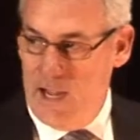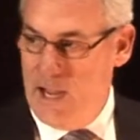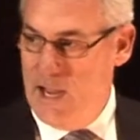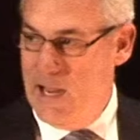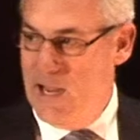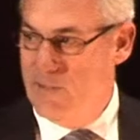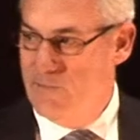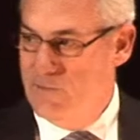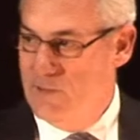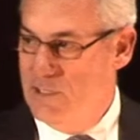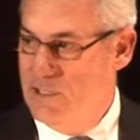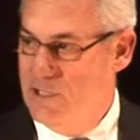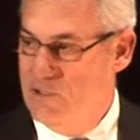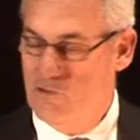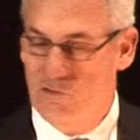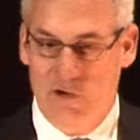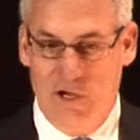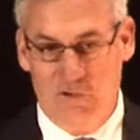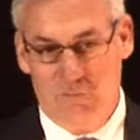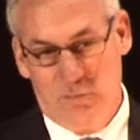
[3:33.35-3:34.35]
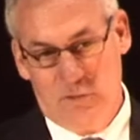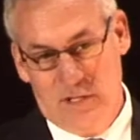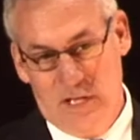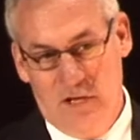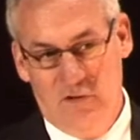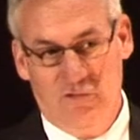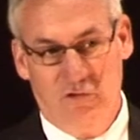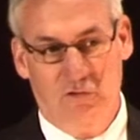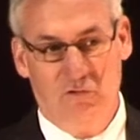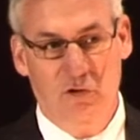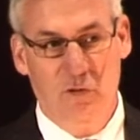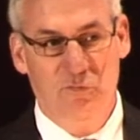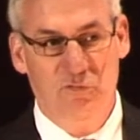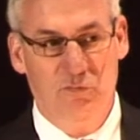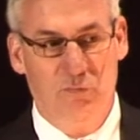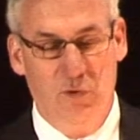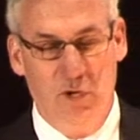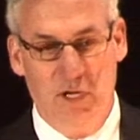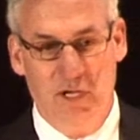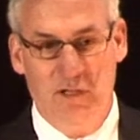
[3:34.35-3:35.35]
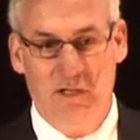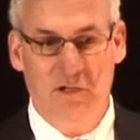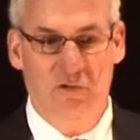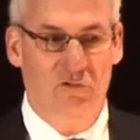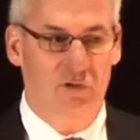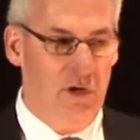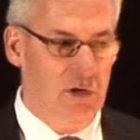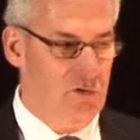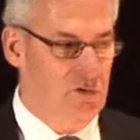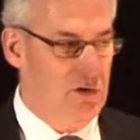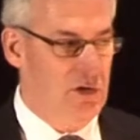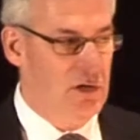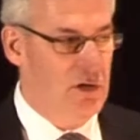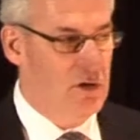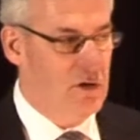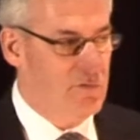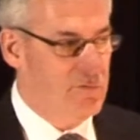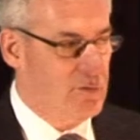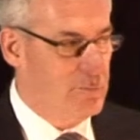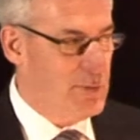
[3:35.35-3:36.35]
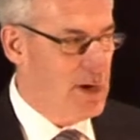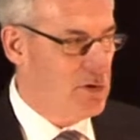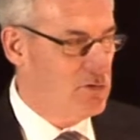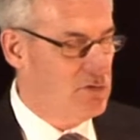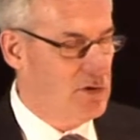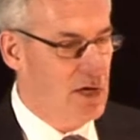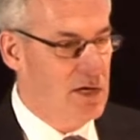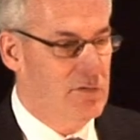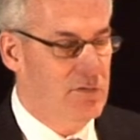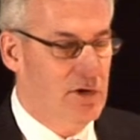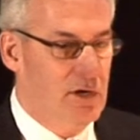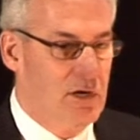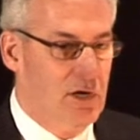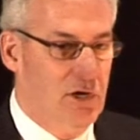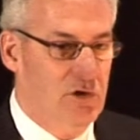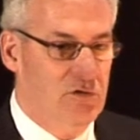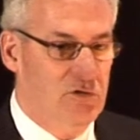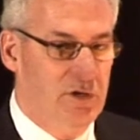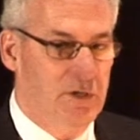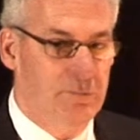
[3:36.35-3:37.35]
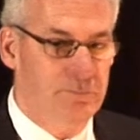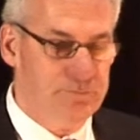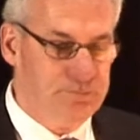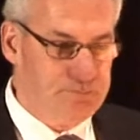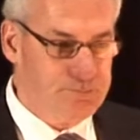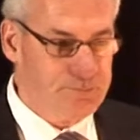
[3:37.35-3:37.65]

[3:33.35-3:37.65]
and the transportation groups bringing drugs in here from outside of our country.